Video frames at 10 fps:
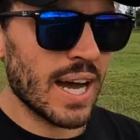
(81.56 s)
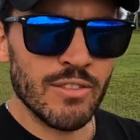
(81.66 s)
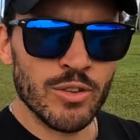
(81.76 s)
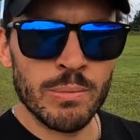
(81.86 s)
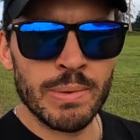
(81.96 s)

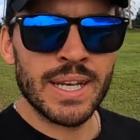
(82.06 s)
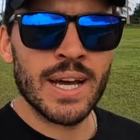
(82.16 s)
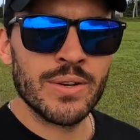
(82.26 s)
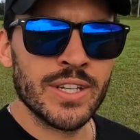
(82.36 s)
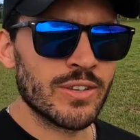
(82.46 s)
I've only been
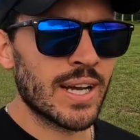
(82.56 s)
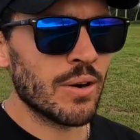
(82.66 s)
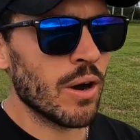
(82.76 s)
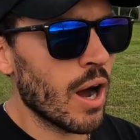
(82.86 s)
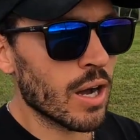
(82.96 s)
down here
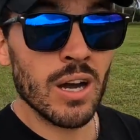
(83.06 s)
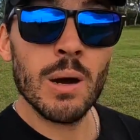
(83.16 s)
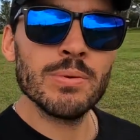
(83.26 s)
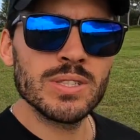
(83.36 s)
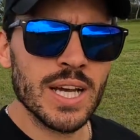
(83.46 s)
now a
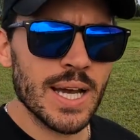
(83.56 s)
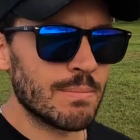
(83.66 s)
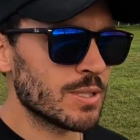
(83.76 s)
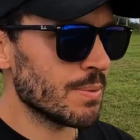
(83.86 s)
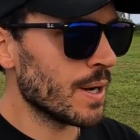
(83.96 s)
couple
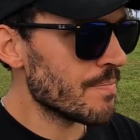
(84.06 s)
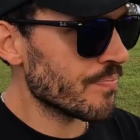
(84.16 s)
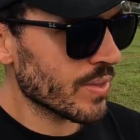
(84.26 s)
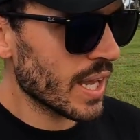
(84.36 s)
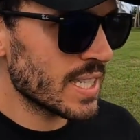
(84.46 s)
times. But
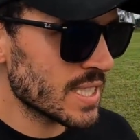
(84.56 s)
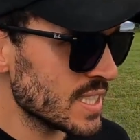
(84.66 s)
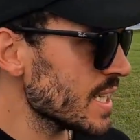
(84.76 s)
as I